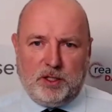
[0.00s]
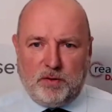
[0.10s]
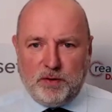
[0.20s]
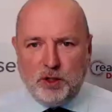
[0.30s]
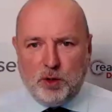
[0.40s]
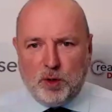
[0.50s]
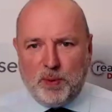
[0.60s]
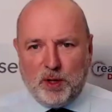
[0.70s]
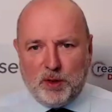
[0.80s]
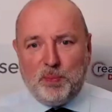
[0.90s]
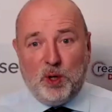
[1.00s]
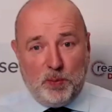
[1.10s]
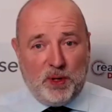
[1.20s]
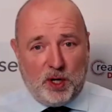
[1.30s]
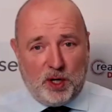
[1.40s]
often talk about the blue
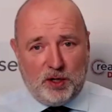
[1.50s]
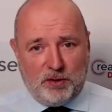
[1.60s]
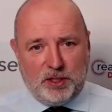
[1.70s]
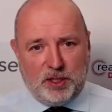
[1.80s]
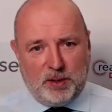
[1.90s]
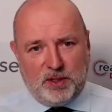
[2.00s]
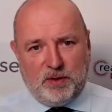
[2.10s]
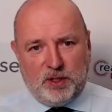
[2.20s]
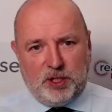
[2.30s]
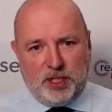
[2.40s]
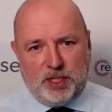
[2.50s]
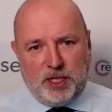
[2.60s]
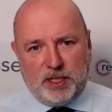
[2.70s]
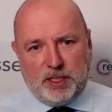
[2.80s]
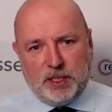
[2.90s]
banana in terms of
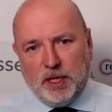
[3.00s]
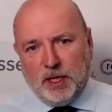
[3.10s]
logistics